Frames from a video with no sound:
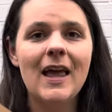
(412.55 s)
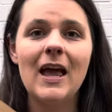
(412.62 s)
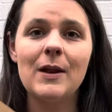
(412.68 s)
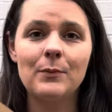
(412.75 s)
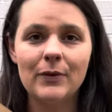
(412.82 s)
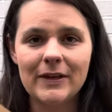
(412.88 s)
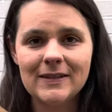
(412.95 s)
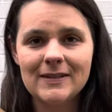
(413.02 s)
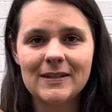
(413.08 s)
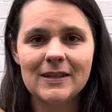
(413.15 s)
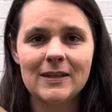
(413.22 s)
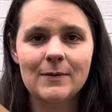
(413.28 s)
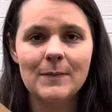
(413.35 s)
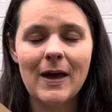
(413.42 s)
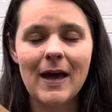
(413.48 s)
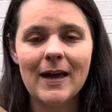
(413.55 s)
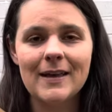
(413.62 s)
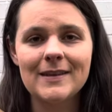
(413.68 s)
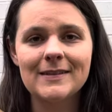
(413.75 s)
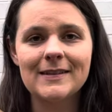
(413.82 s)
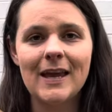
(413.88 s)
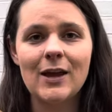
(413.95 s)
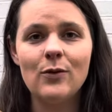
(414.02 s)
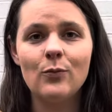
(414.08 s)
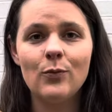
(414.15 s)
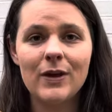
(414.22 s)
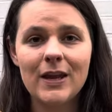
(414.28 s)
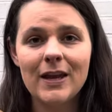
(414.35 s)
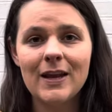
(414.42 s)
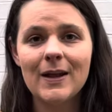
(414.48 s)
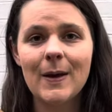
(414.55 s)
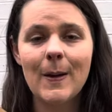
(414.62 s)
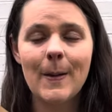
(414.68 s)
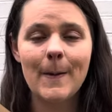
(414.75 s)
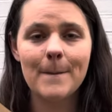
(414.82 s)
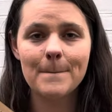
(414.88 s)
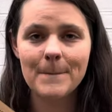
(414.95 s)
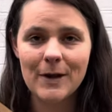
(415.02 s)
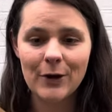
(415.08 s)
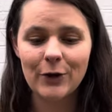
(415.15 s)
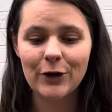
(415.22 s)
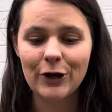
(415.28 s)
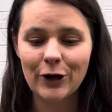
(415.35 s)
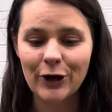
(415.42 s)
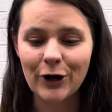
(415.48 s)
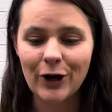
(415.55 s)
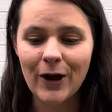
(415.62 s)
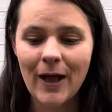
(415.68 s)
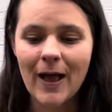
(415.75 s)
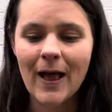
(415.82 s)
and placing them as a weed barrier